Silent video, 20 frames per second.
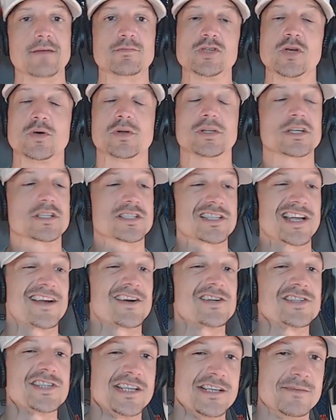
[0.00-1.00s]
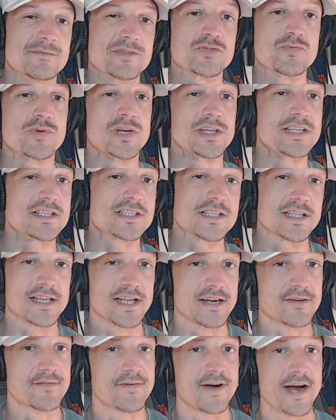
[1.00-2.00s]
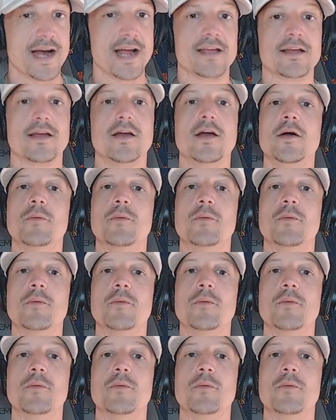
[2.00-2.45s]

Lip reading: So it looks like our team is really solidifying,